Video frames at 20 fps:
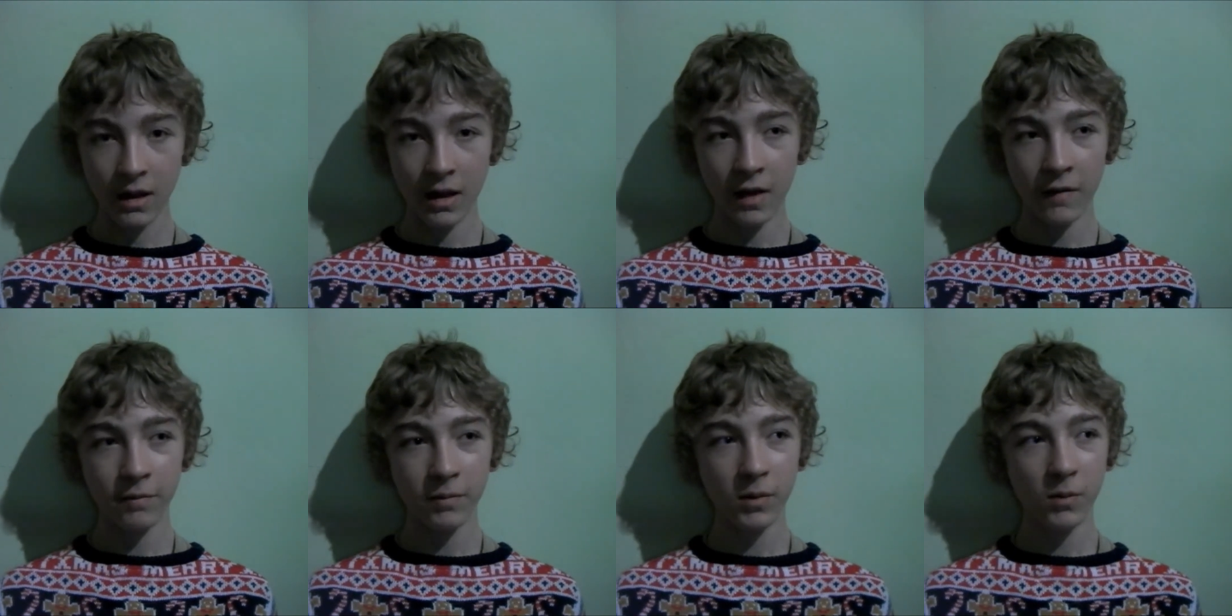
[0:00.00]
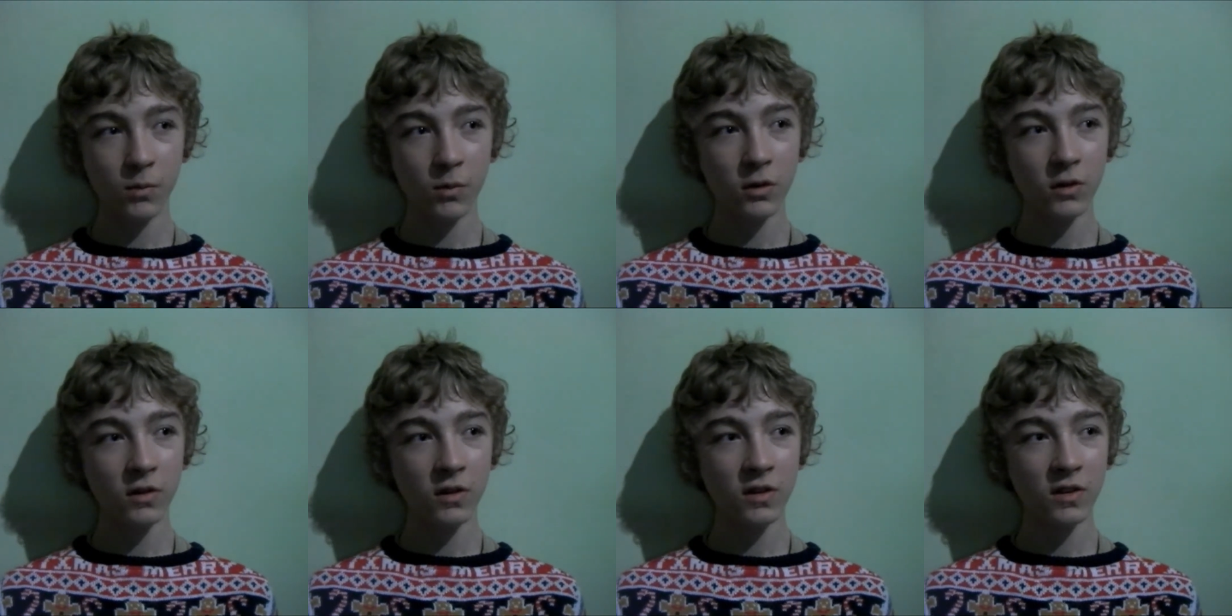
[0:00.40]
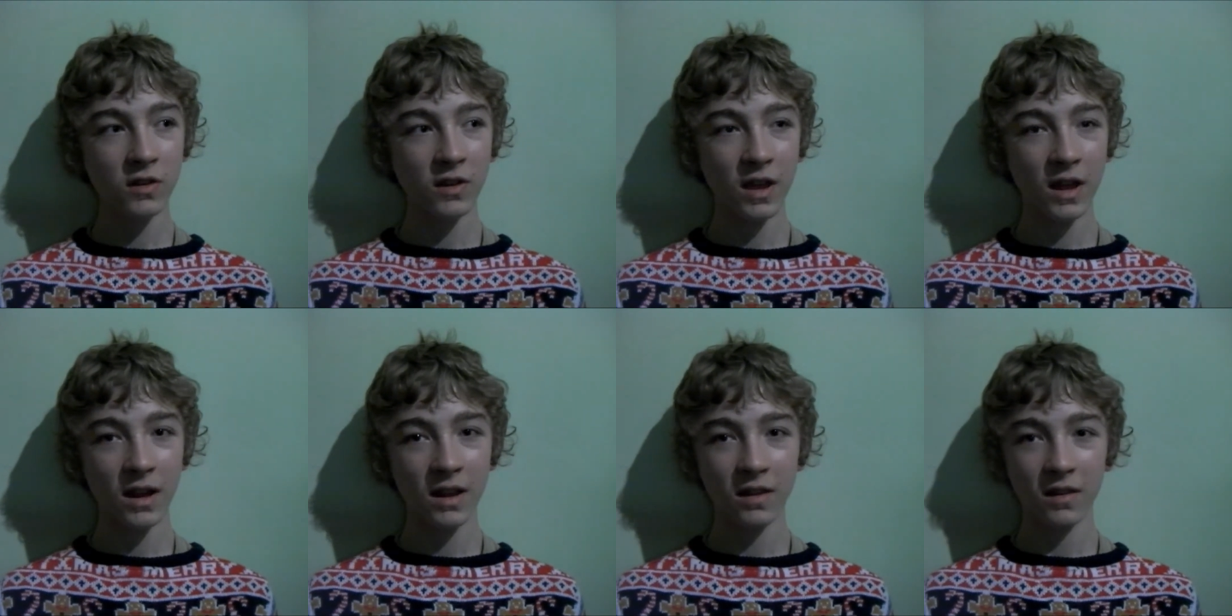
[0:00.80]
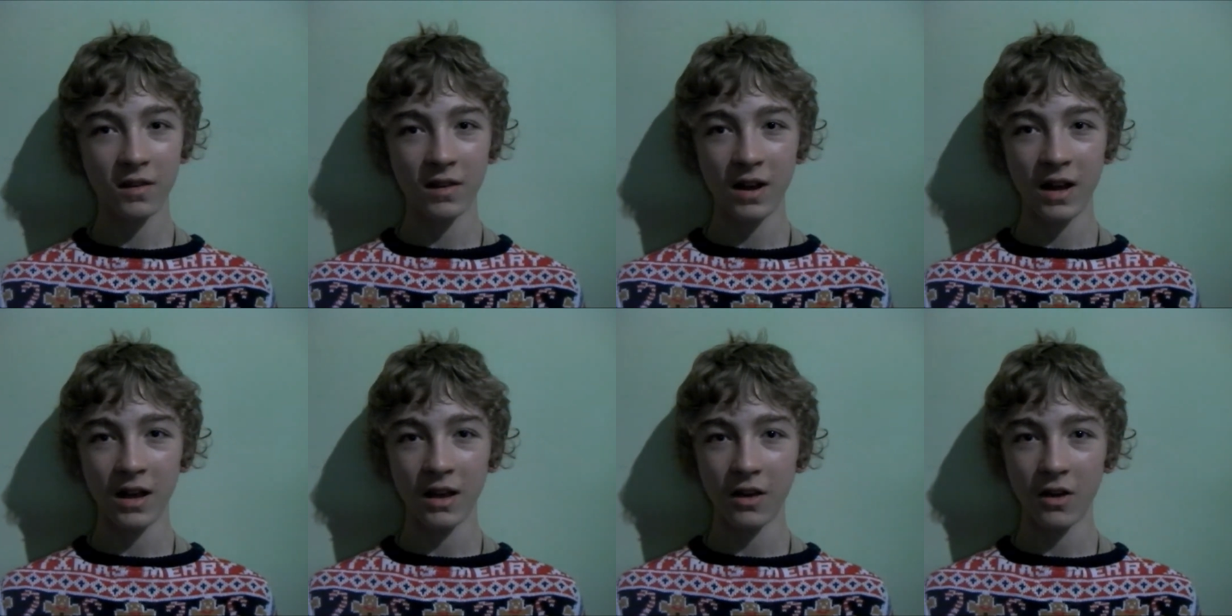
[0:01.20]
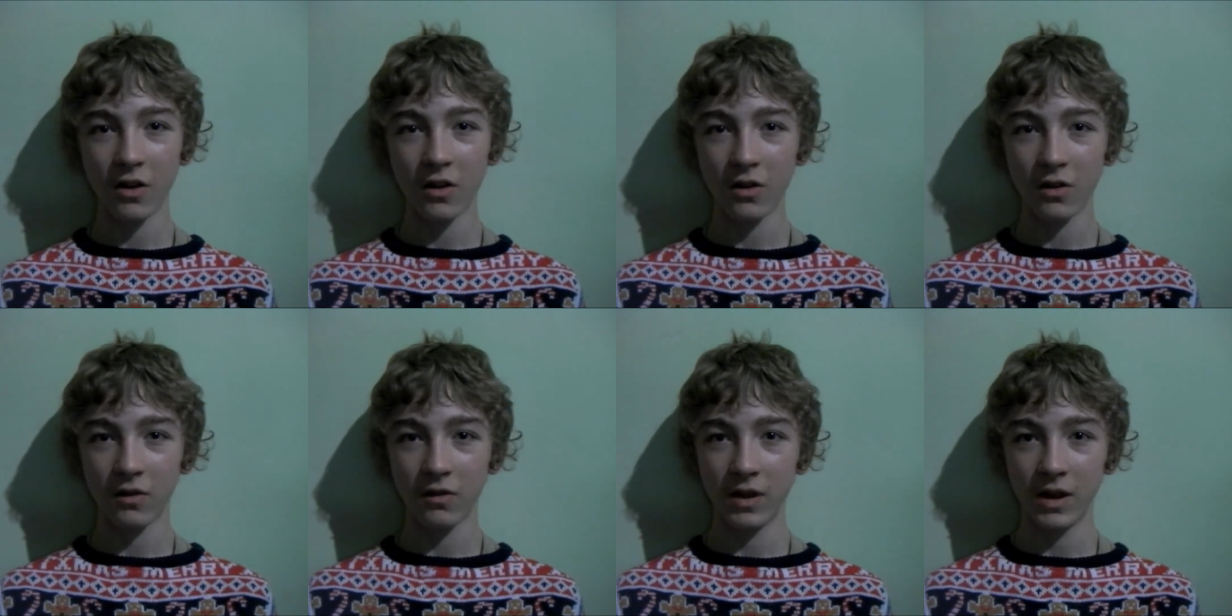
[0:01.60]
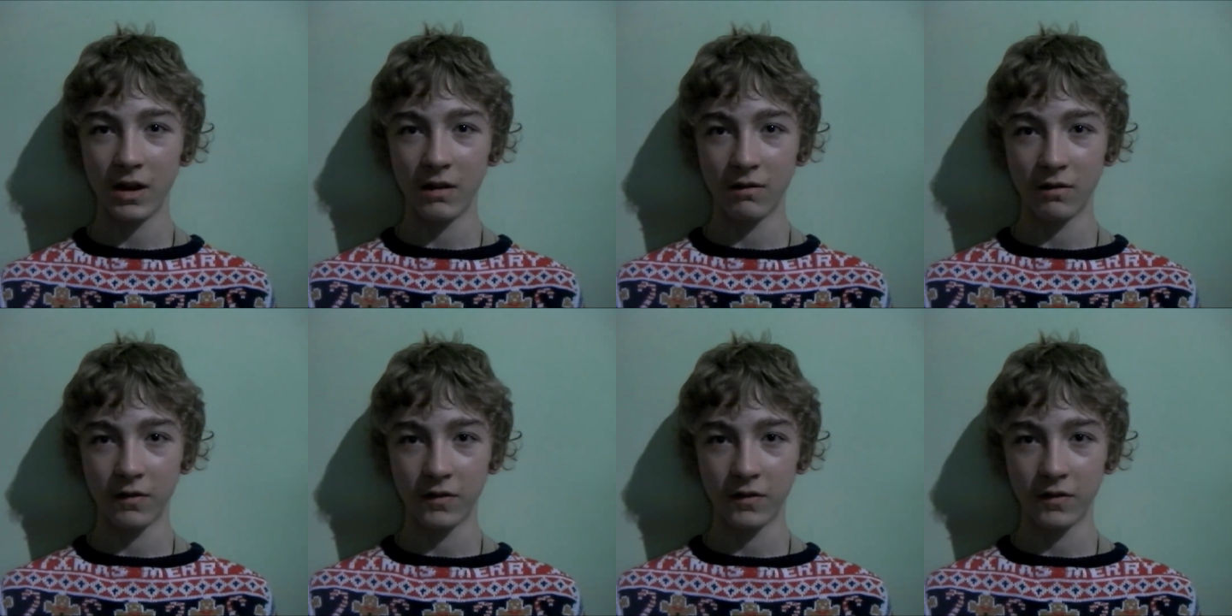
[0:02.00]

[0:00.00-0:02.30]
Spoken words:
I've been wanting to get into like Ocarina